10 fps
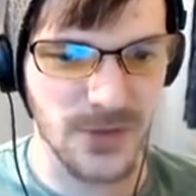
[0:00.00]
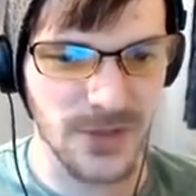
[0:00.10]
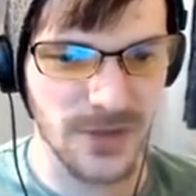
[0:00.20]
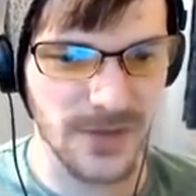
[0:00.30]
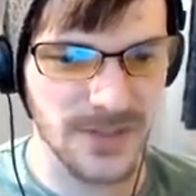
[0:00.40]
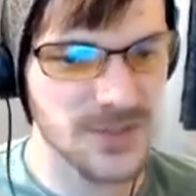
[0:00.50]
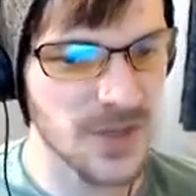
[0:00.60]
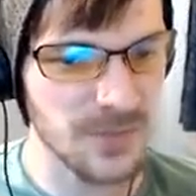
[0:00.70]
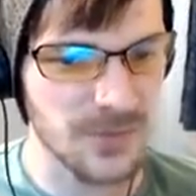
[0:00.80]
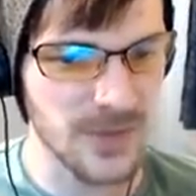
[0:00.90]
got going, the
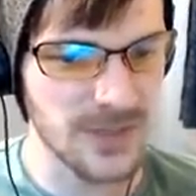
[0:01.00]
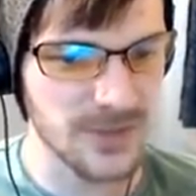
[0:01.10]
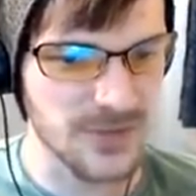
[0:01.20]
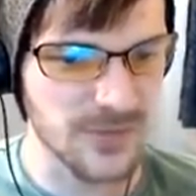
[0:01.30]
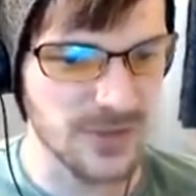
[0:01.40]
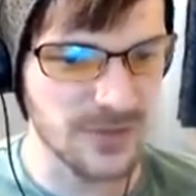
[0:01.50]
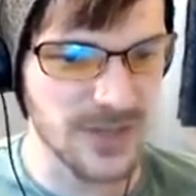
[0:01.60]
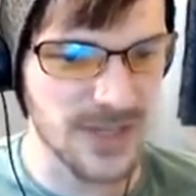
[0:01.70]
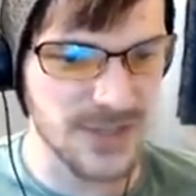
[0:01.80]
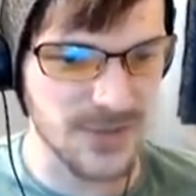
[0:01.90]
top three, looks real
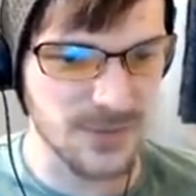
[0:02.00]
nice.